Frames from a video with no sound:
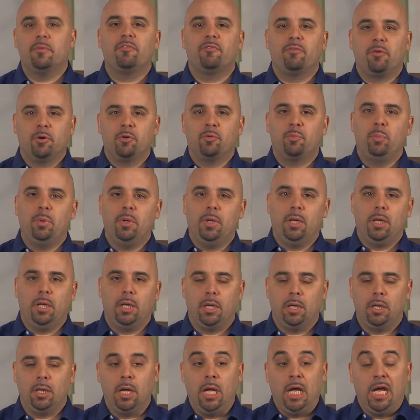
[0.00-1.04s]
The first
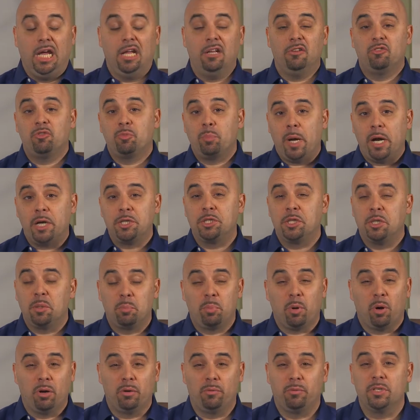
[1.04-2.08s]
being inspection
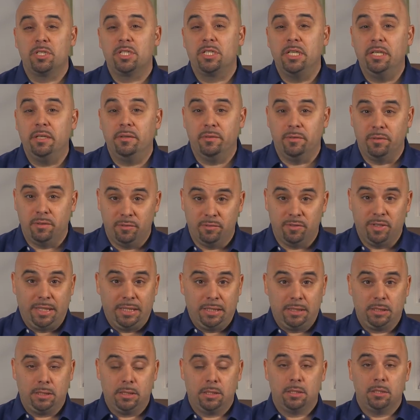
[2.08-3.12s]
upon receipt of the
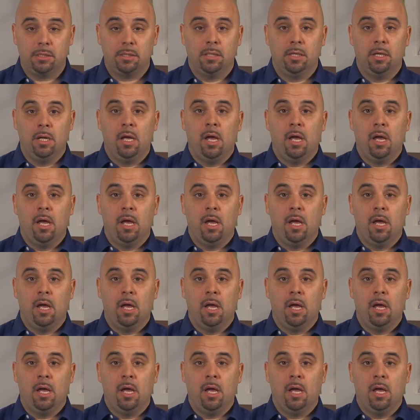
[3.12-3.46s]
devices.